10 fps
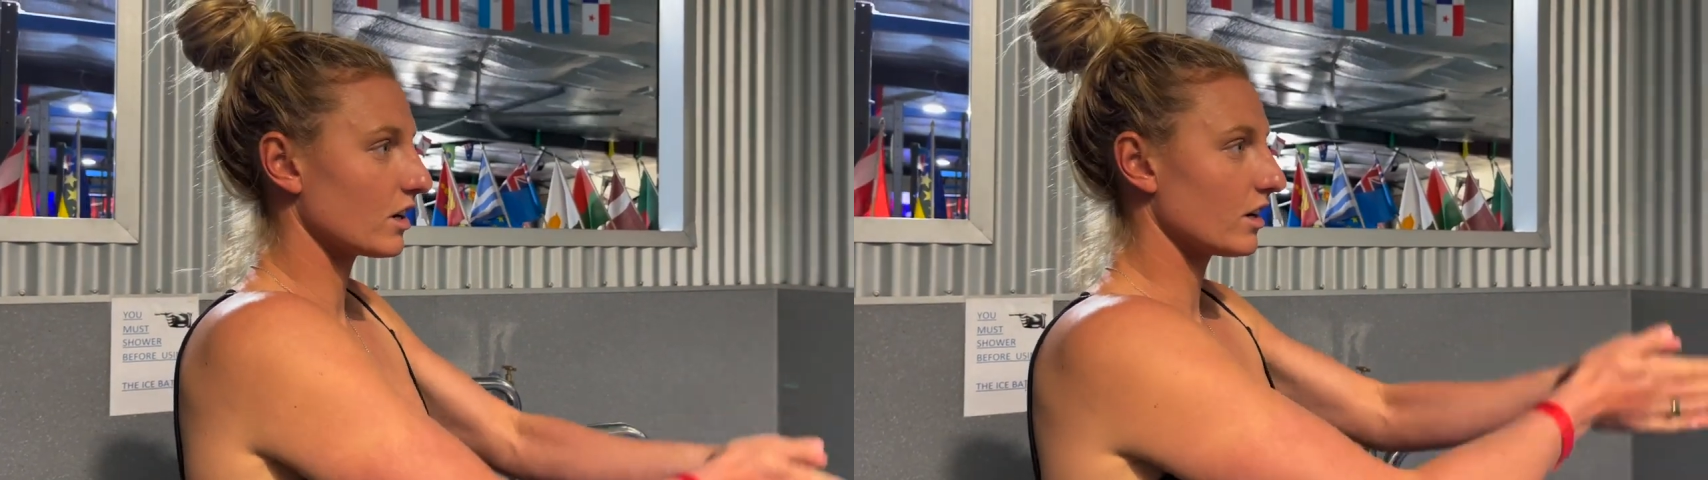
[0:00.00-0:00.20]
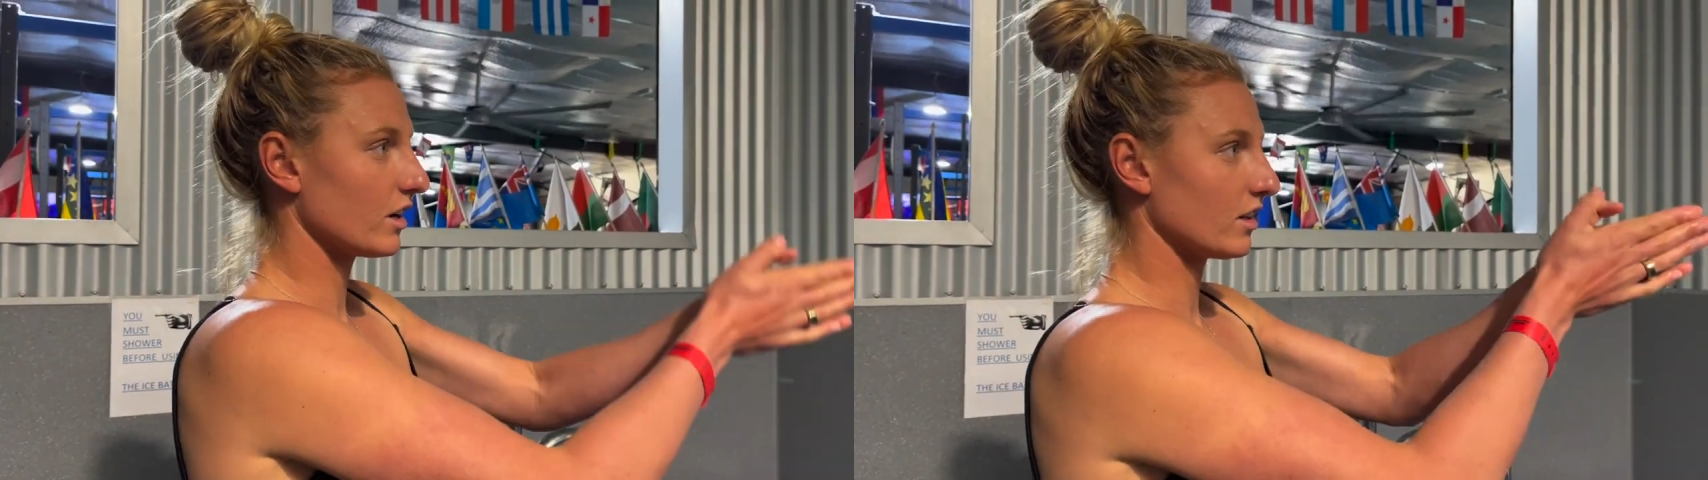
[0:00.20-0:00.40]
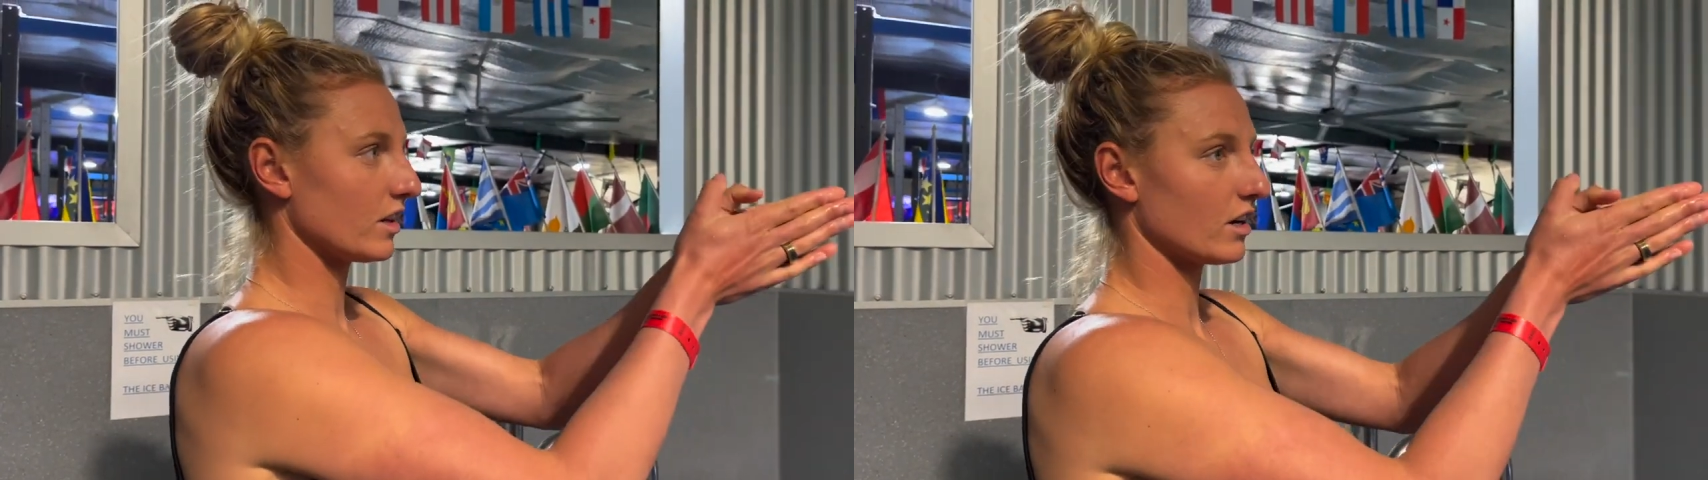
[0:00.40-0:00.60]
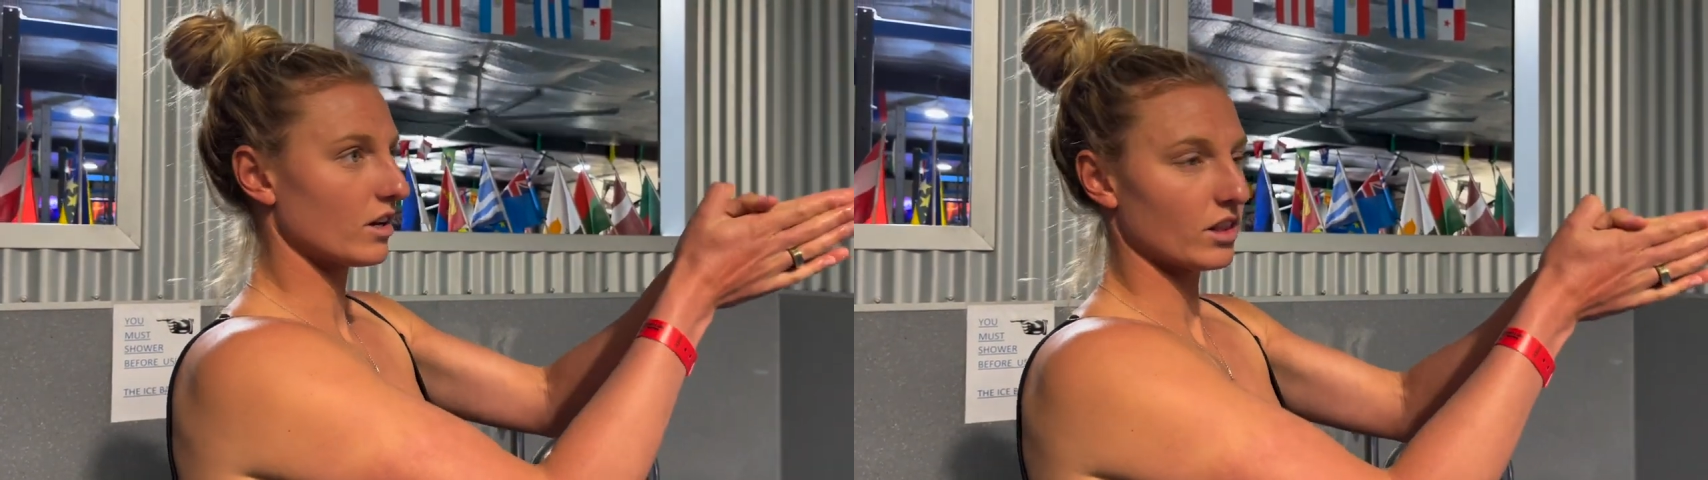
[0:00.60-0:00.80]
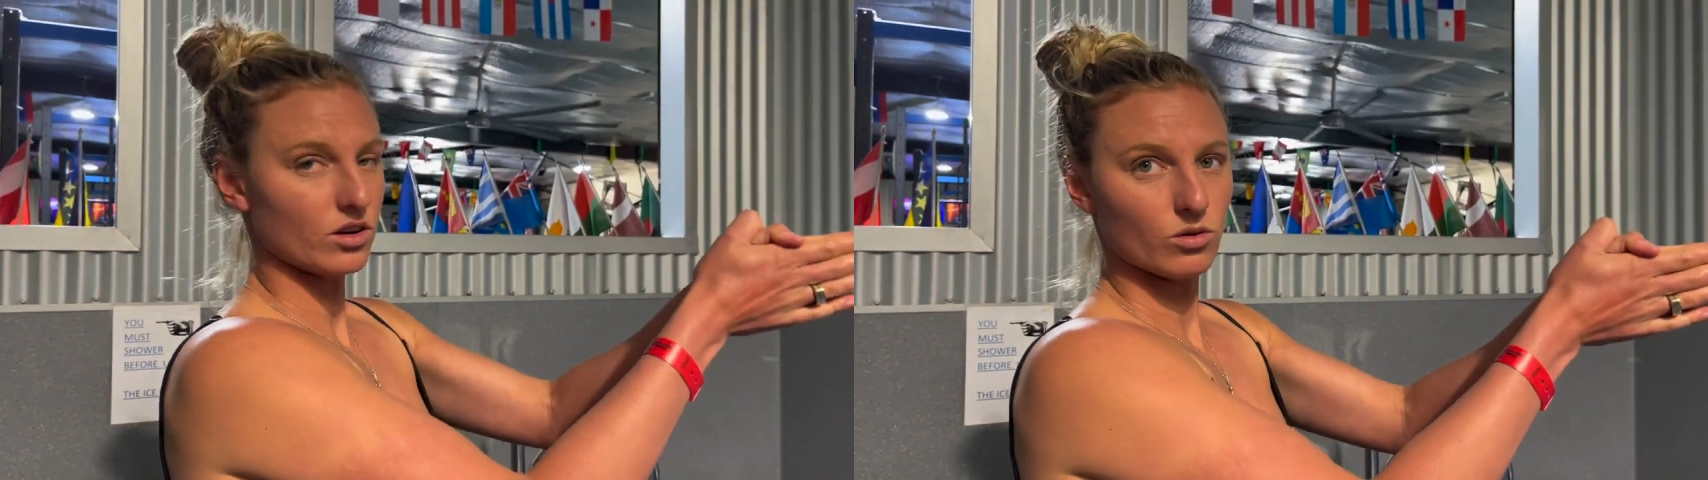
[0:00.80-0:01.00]
here and then
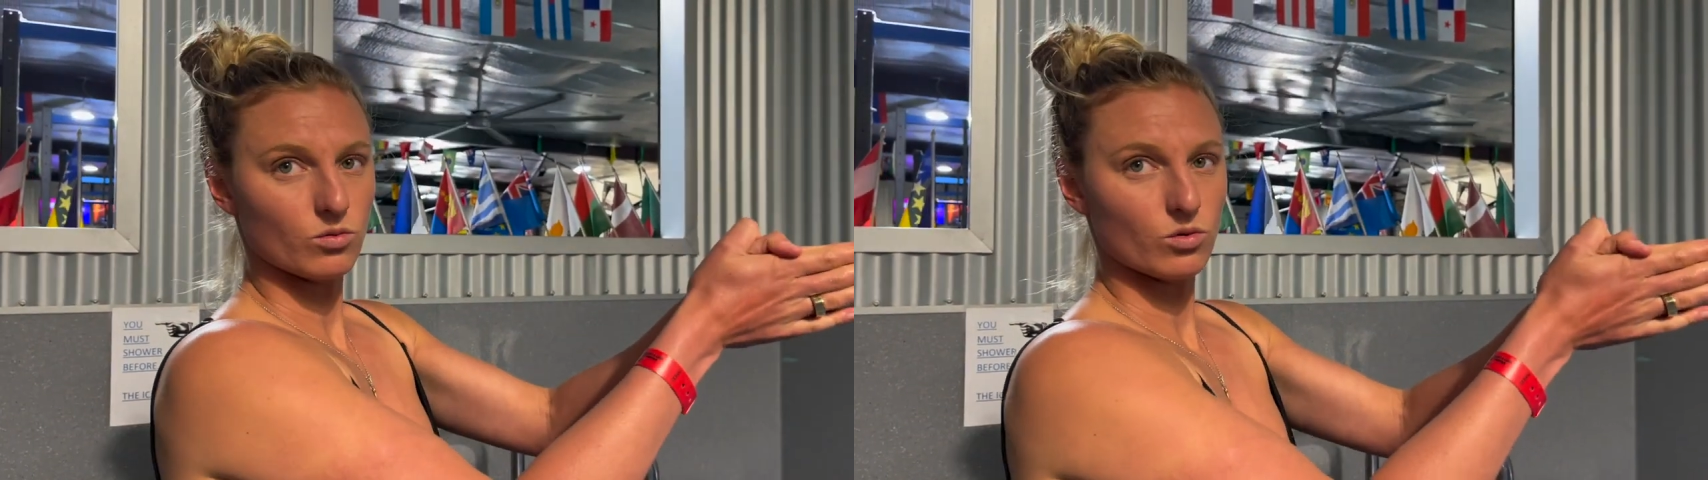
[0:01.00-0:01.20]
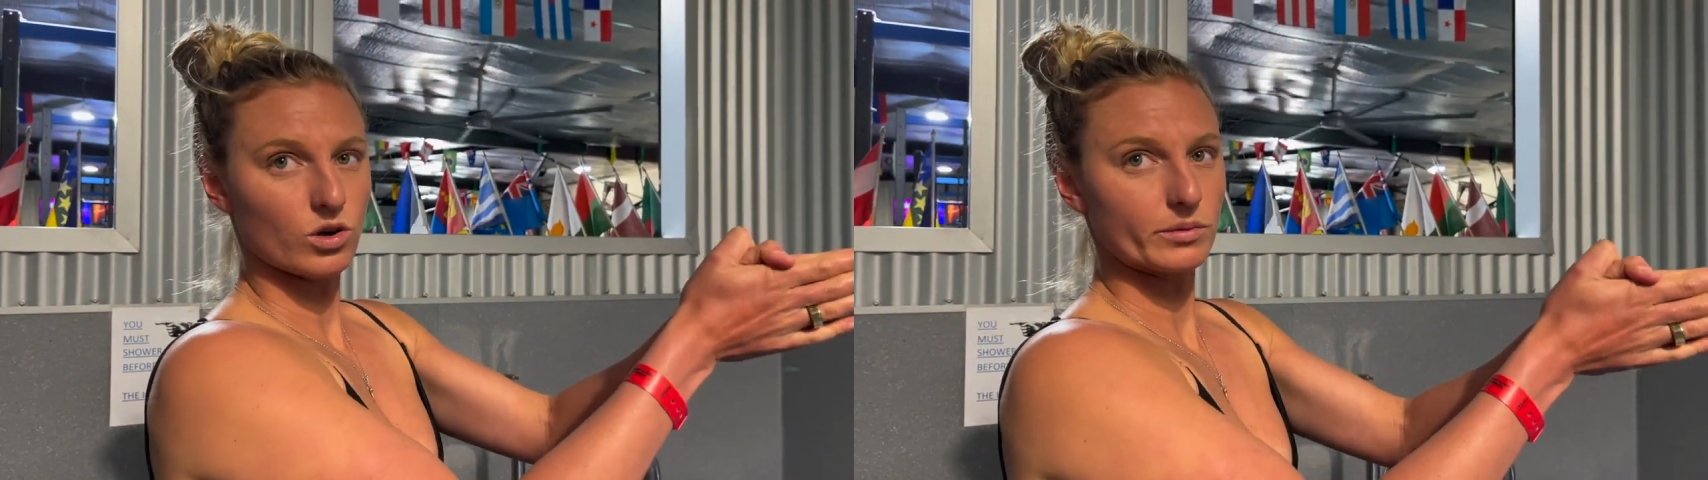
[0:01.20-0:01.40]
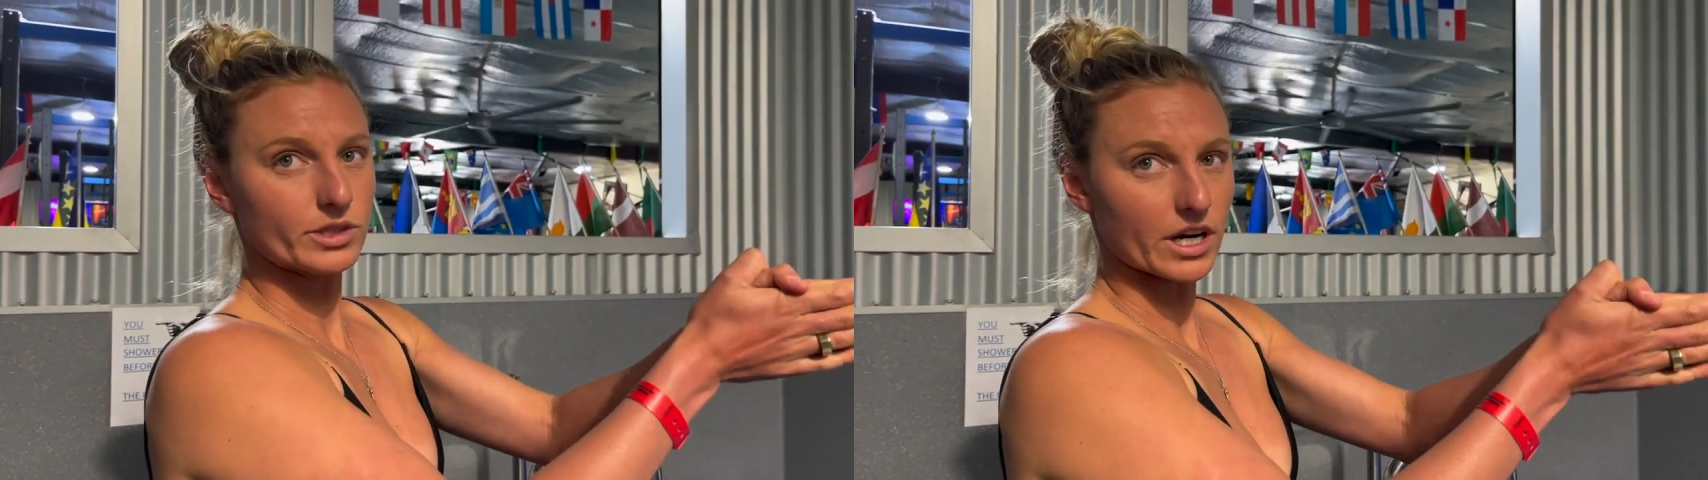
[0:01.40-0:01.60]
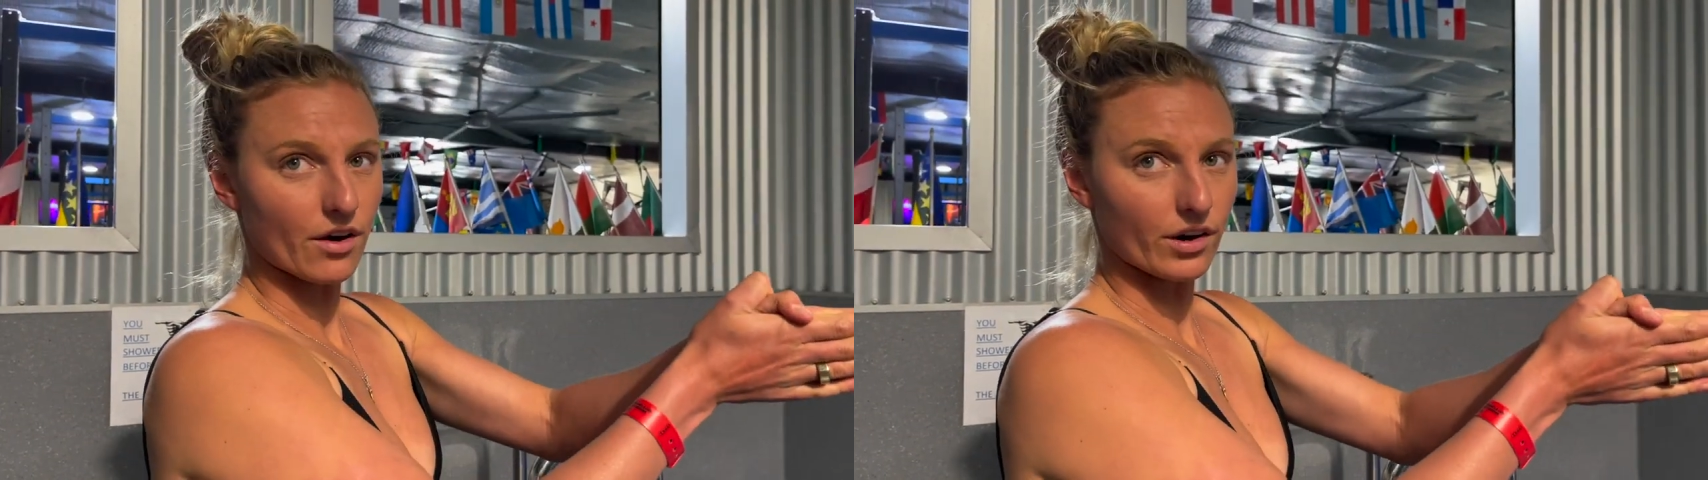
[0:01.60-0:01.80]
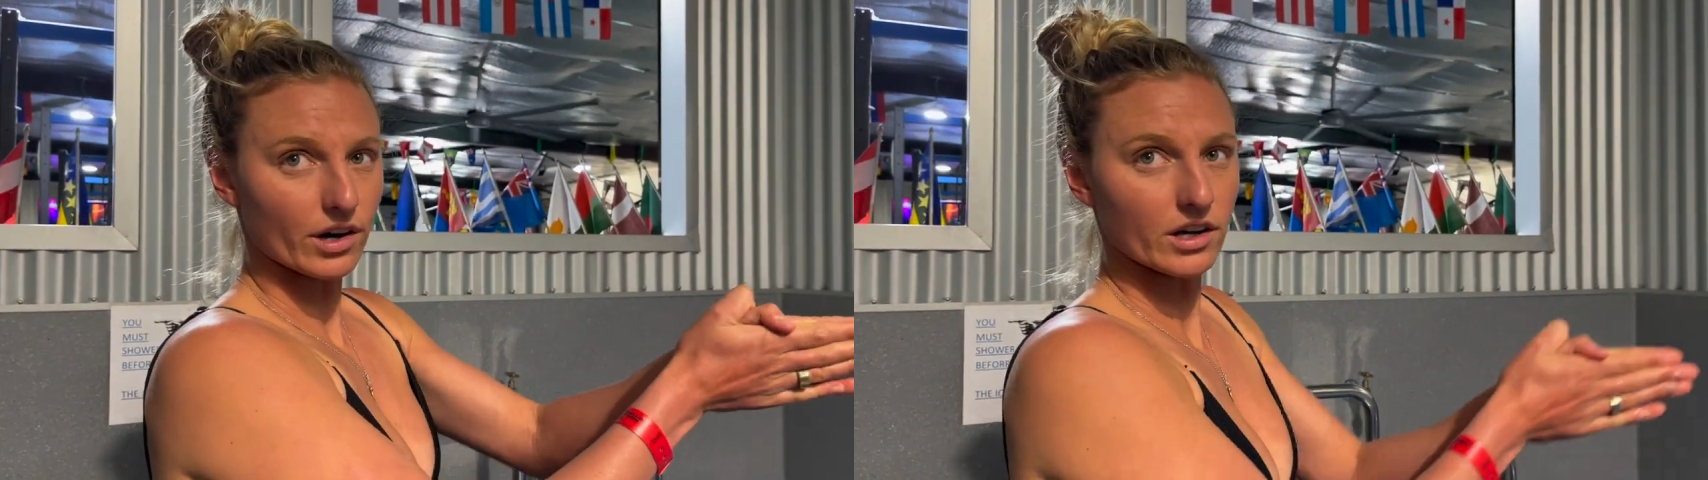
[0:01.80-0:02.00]
a little warm
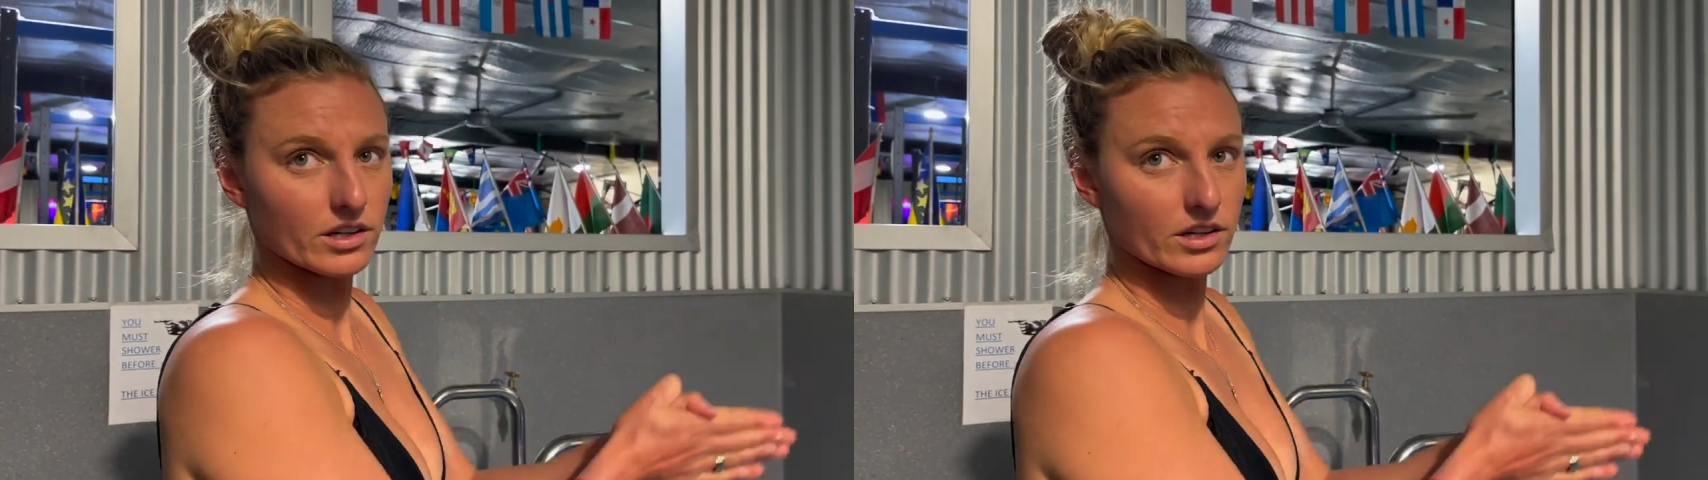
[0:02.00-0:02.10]
shower,